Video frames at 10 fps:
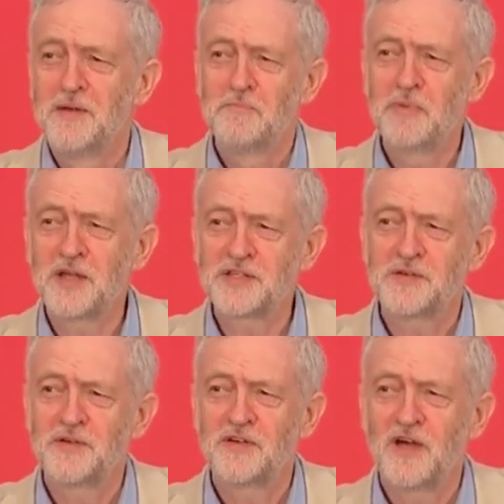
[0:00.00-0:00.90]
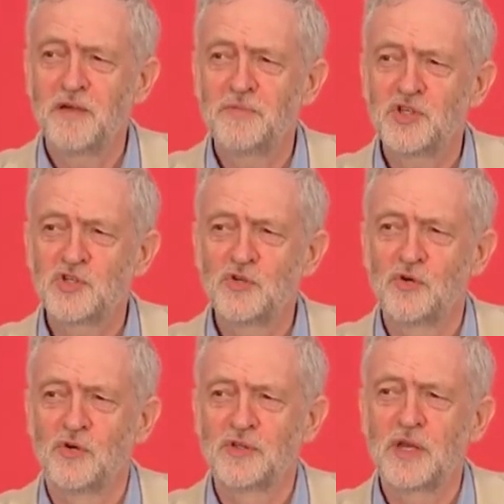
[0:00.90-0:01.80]
But I've been
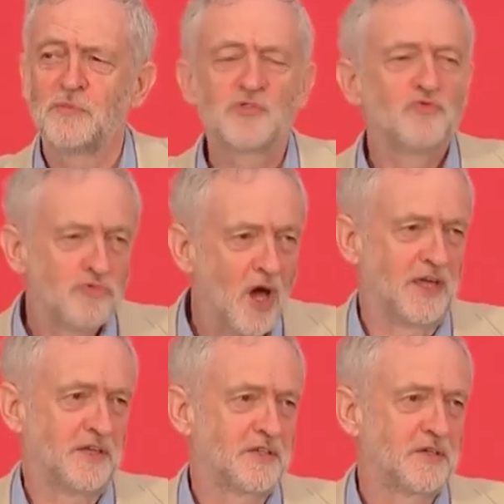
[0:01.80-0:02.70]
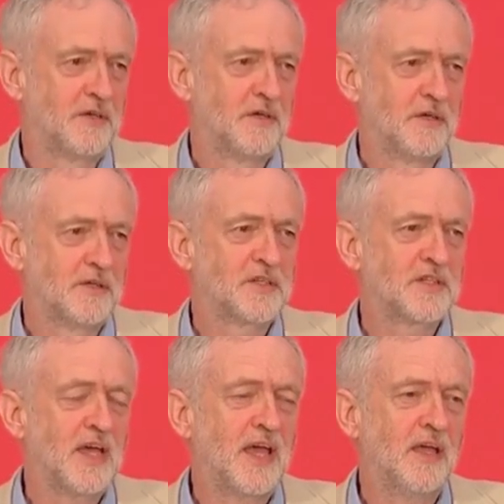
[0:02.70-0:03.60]
sure that it was right to
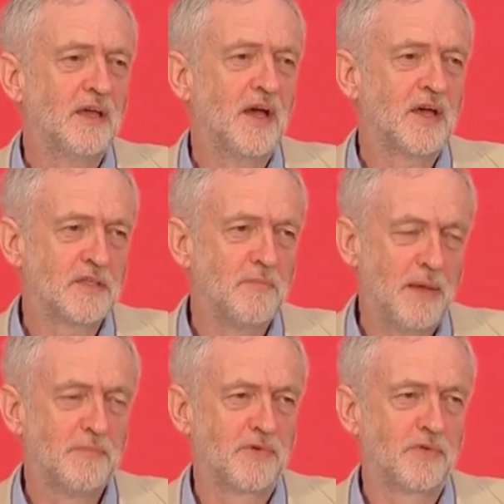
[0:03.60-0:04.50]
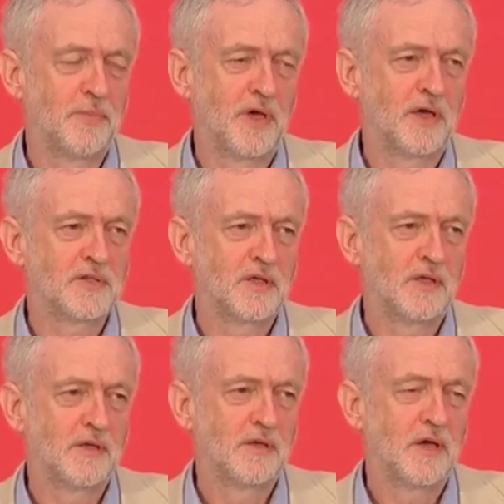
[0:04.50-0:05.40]
stay as a member of the party.
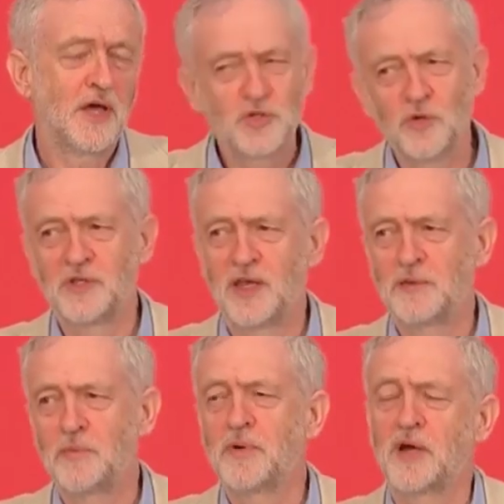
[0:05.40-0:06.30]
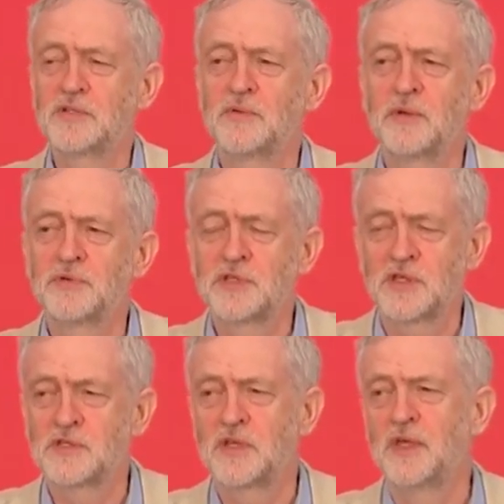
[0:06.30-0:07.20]
I joined the Labour Party when I was
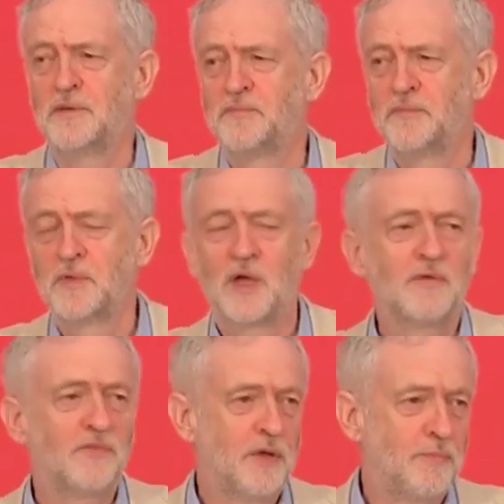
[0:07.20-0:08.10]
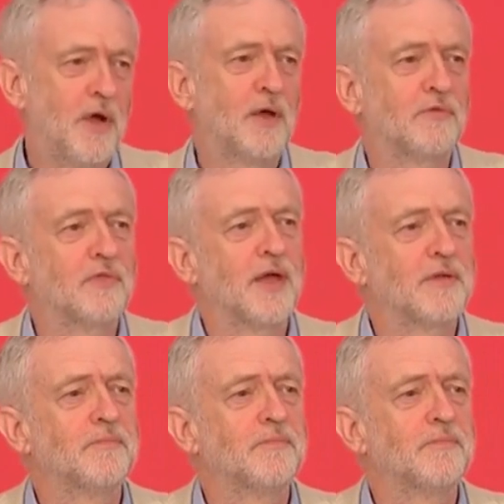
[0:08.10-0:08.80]
16, and I'm very proud of that.